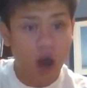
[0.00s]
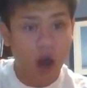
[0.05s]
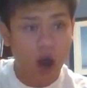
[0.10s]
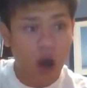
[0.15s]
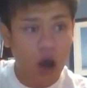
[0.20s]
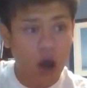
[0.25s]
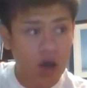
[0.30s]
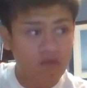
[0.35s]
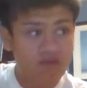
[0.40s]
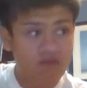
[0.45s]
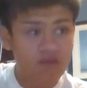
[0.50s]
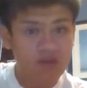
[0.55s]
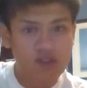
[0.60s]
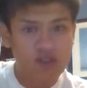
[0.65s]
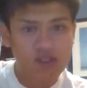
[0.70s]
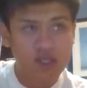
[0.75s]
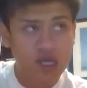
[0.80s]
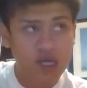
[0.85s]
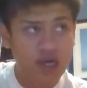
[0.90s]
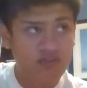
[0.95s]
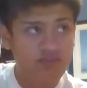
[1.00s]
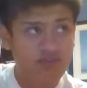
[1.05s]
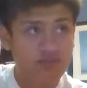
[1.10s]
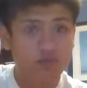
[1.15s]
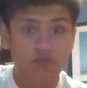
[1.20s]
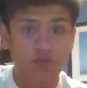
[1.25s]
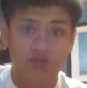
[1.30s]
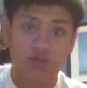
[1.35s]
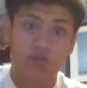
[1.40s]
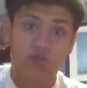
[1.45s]
First off,
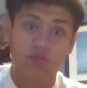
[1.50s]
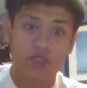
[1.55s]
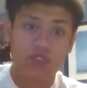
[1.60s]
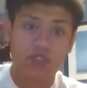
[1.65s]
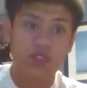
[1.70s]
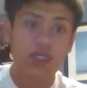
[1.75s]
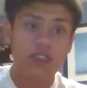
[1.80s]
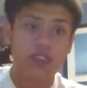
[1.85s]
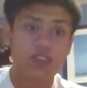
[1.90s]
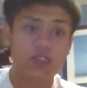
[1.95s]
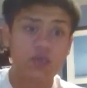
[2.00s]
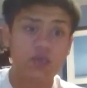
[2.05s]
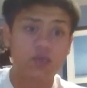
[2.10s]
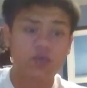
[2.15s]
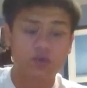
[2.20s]
let's start